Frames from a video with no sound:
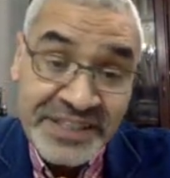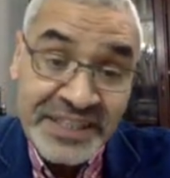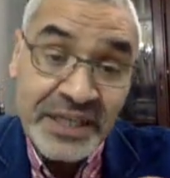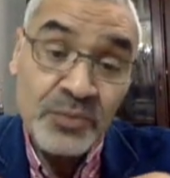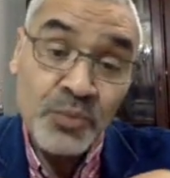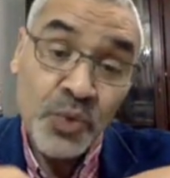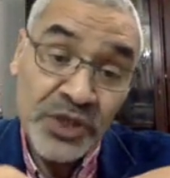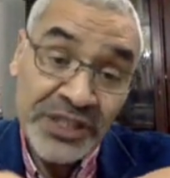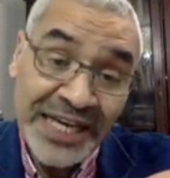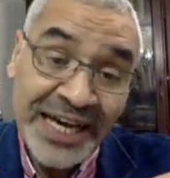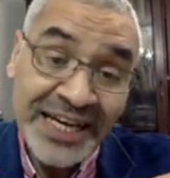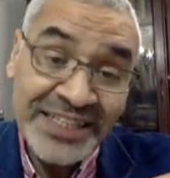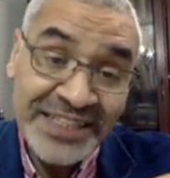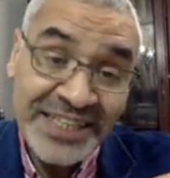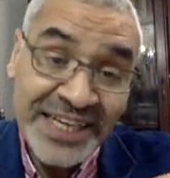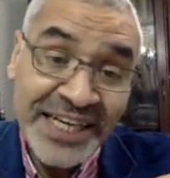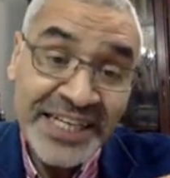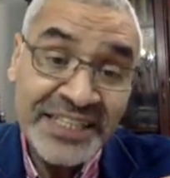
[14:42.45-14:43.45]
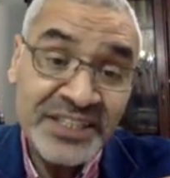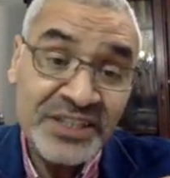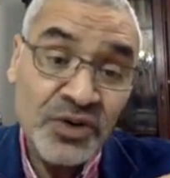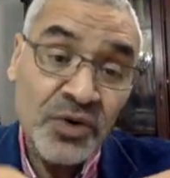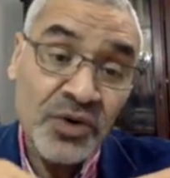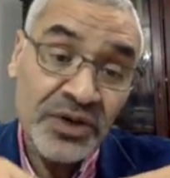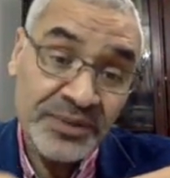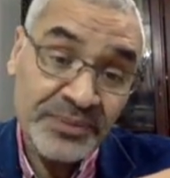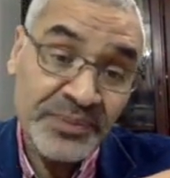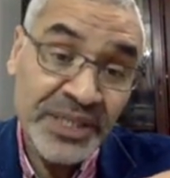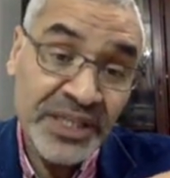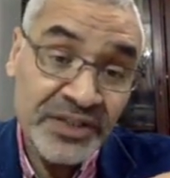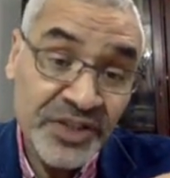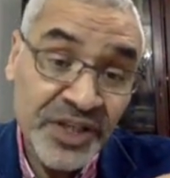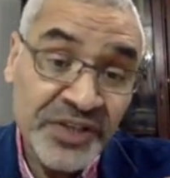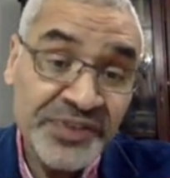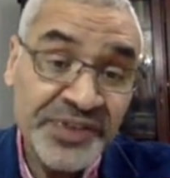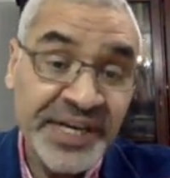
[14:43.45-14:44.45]
mortality rates or
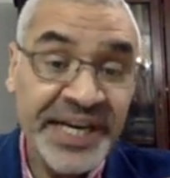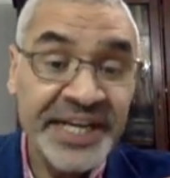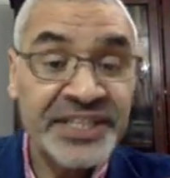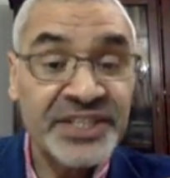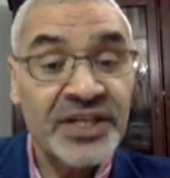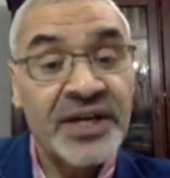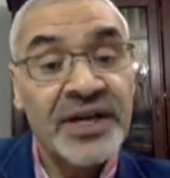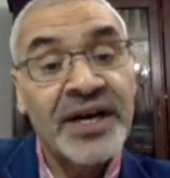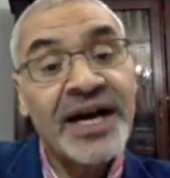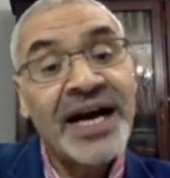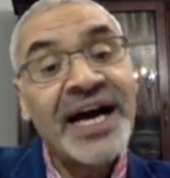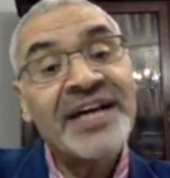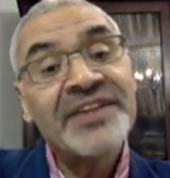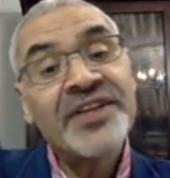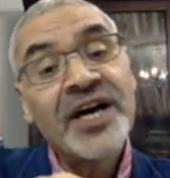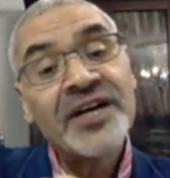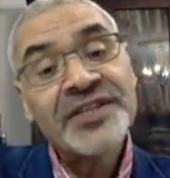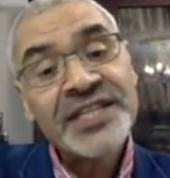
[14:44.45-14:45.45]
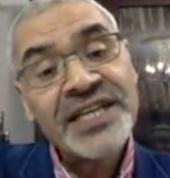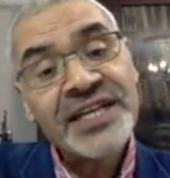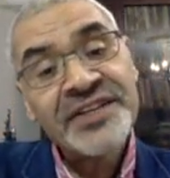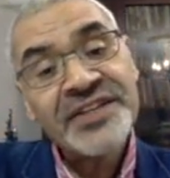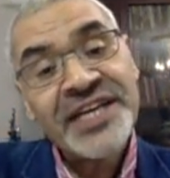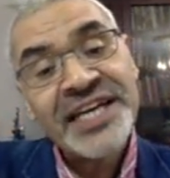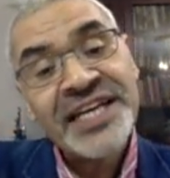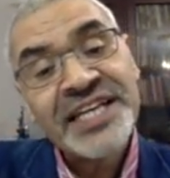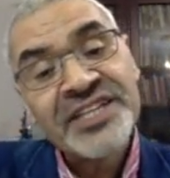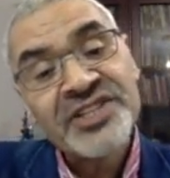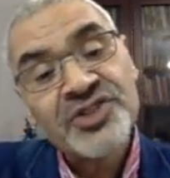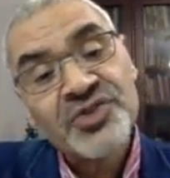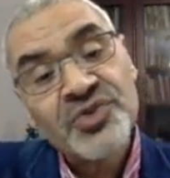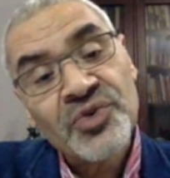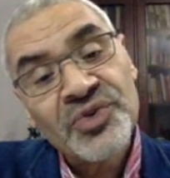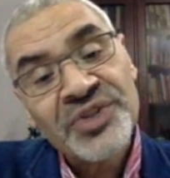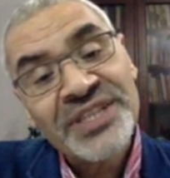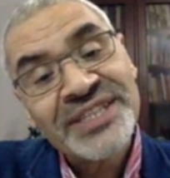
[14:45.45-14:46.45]
death rates, and until they reach
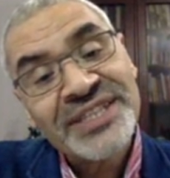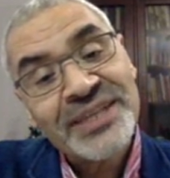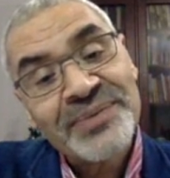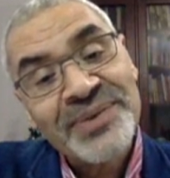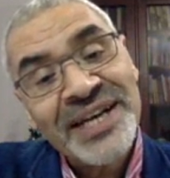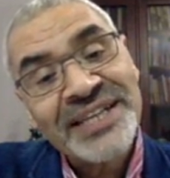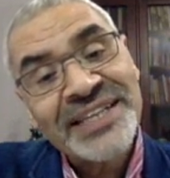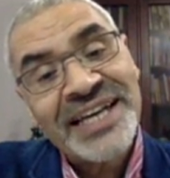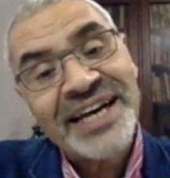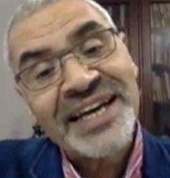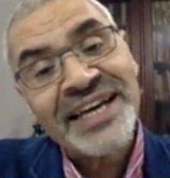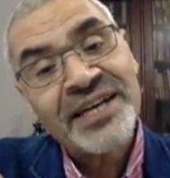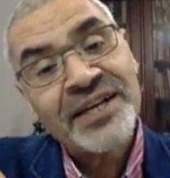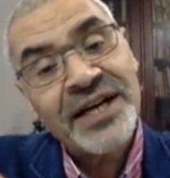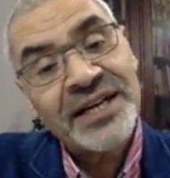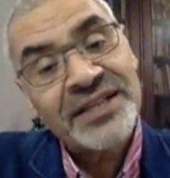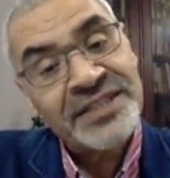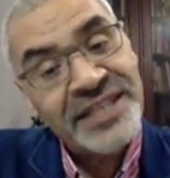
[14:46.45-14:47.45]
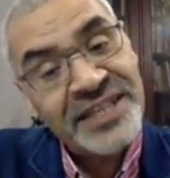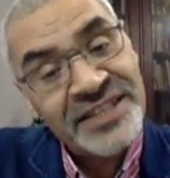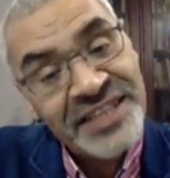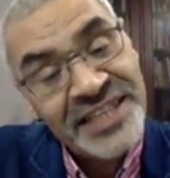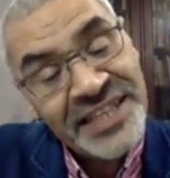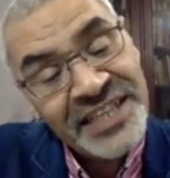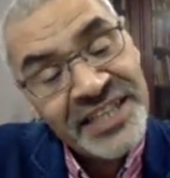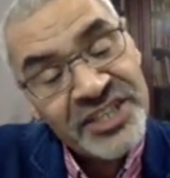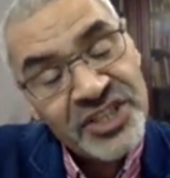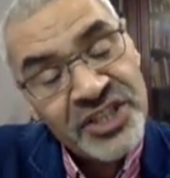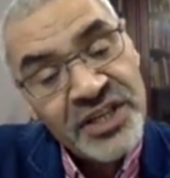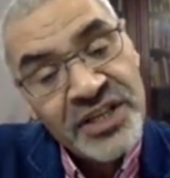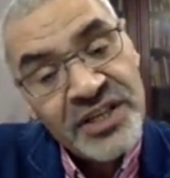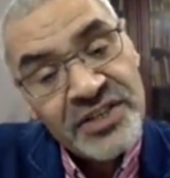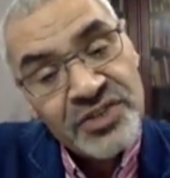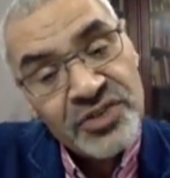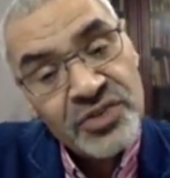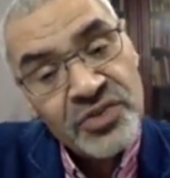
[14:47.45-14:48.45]
to the stability again, until they reach
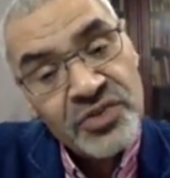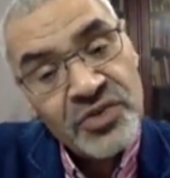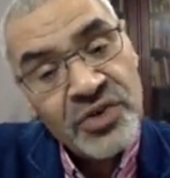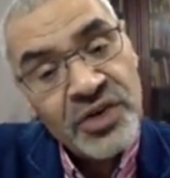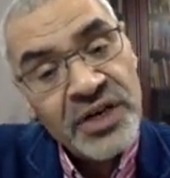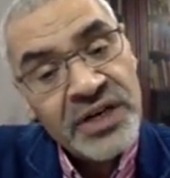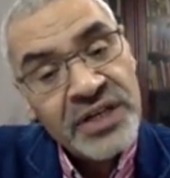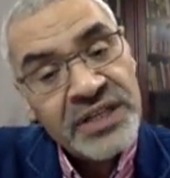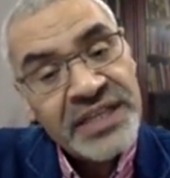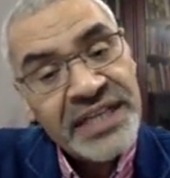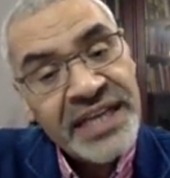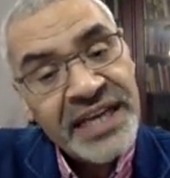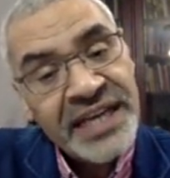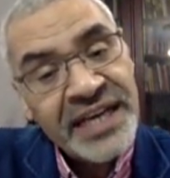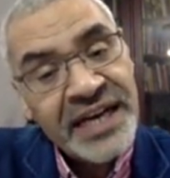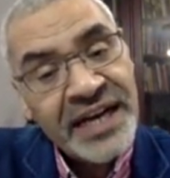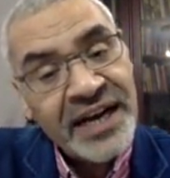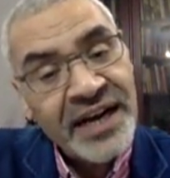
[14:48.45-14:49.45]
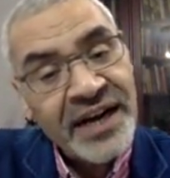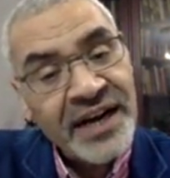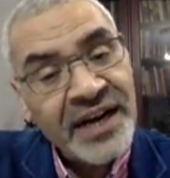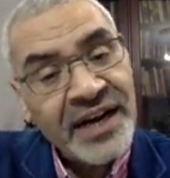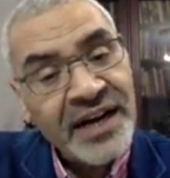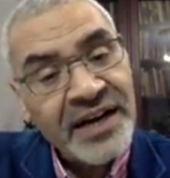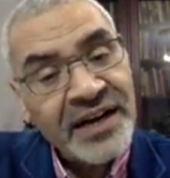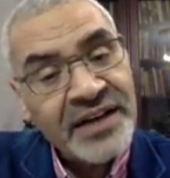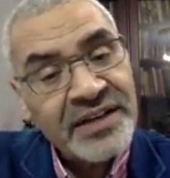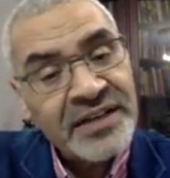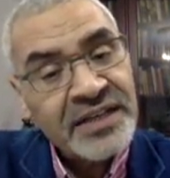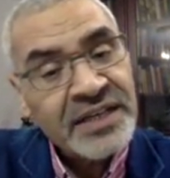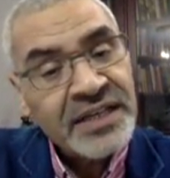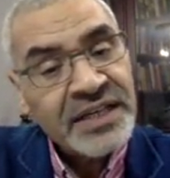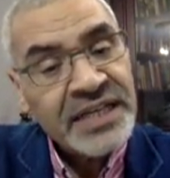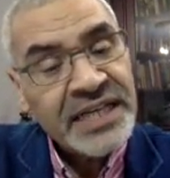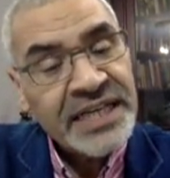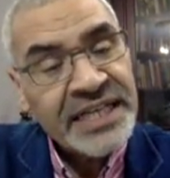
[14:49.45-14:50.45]
to the
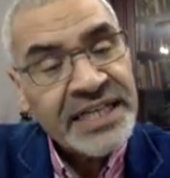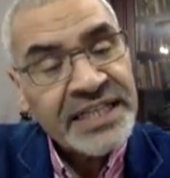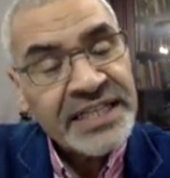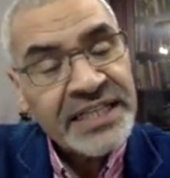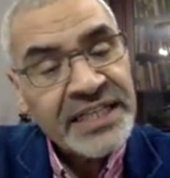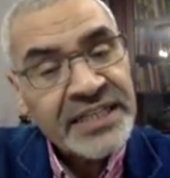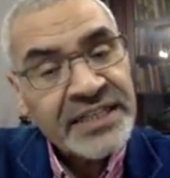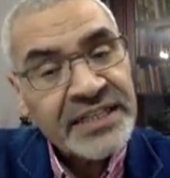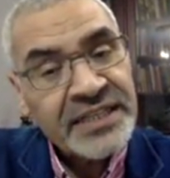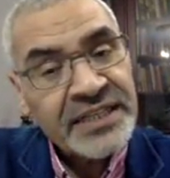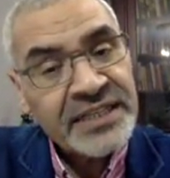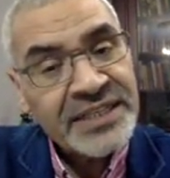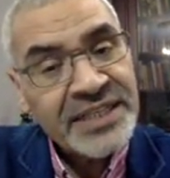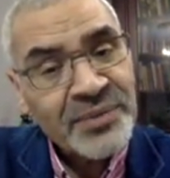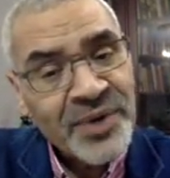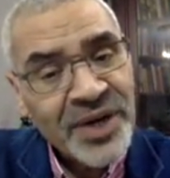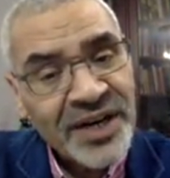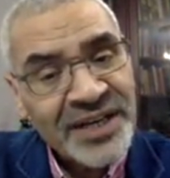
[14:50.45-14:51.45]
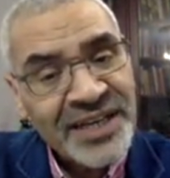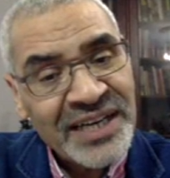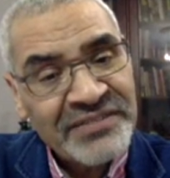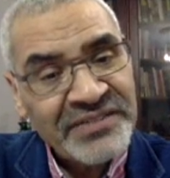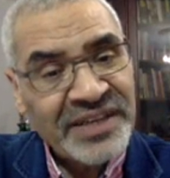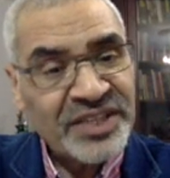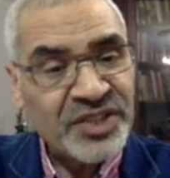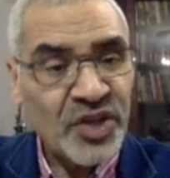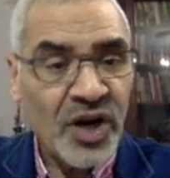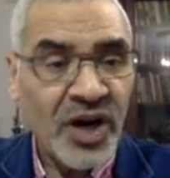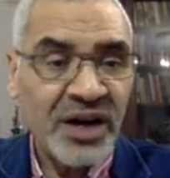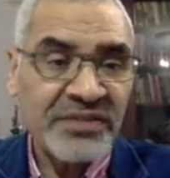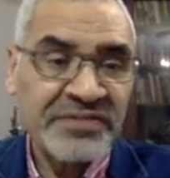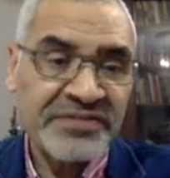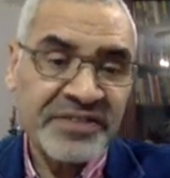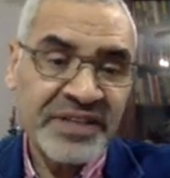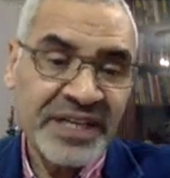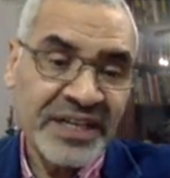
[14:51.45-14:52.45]
similar levels
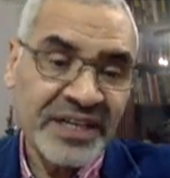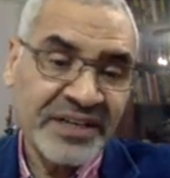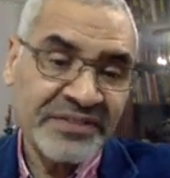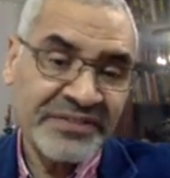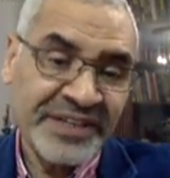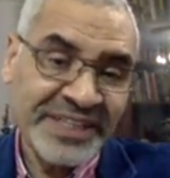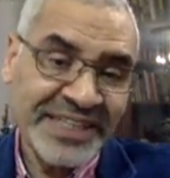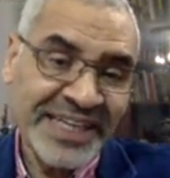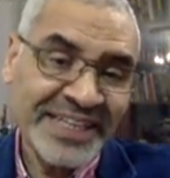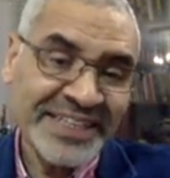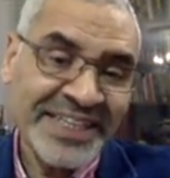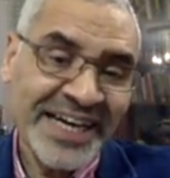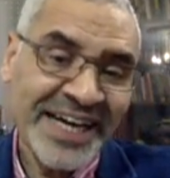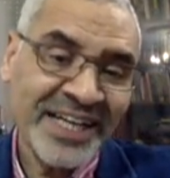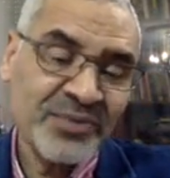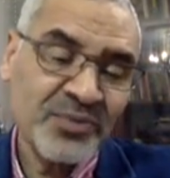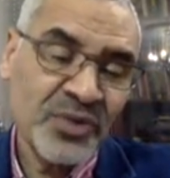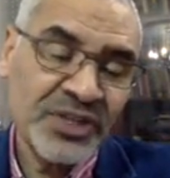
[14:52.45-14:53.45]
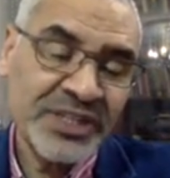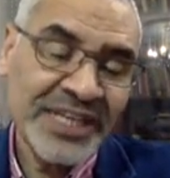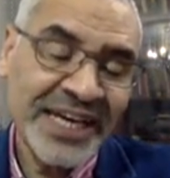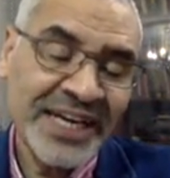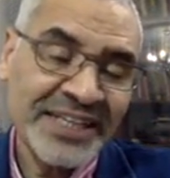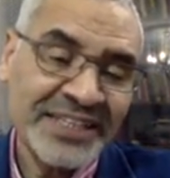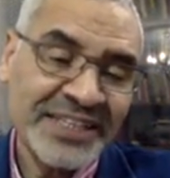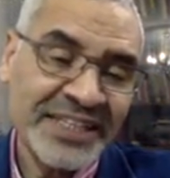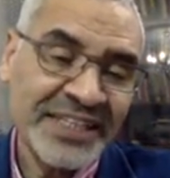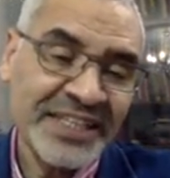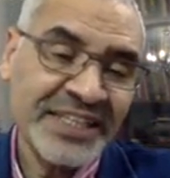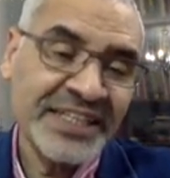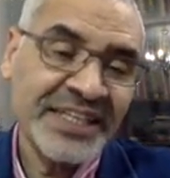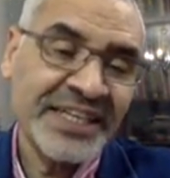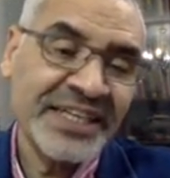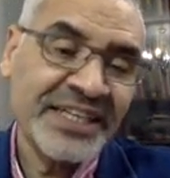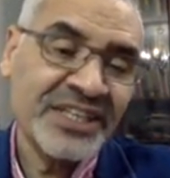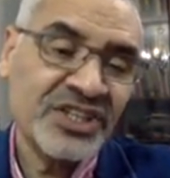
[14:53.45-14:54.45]
of fertility and mortality
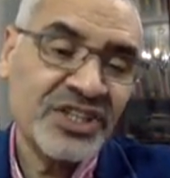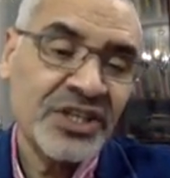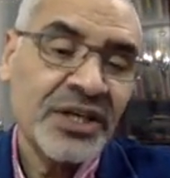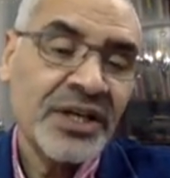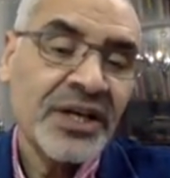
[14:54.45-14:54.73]
reach,